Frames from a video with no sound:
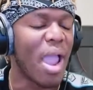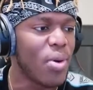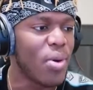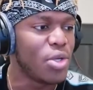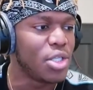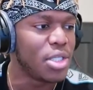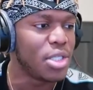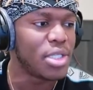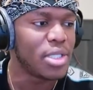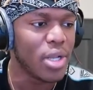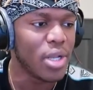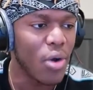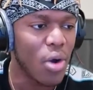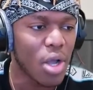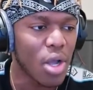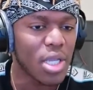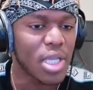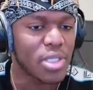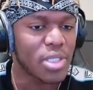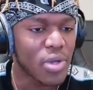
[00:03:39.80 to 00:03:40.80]
That was back
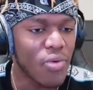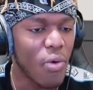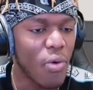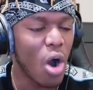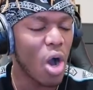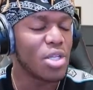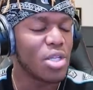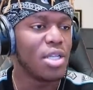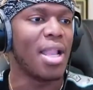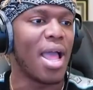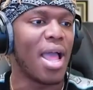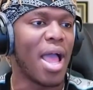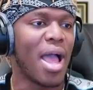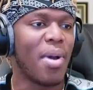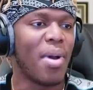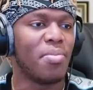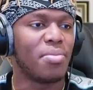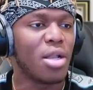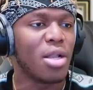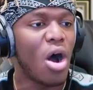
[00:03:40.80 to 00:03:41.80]
in
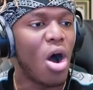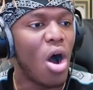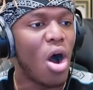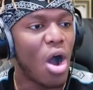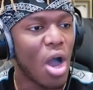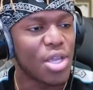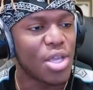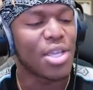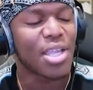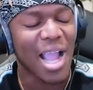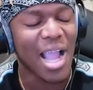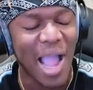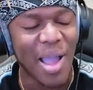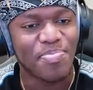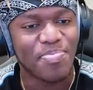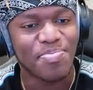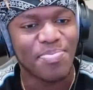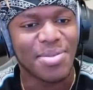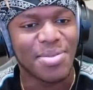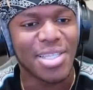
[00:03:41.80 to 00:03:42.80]

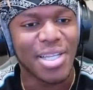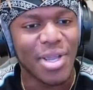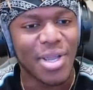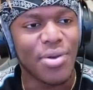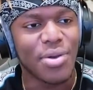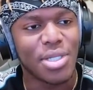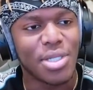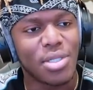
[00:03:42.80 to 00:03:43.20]
2017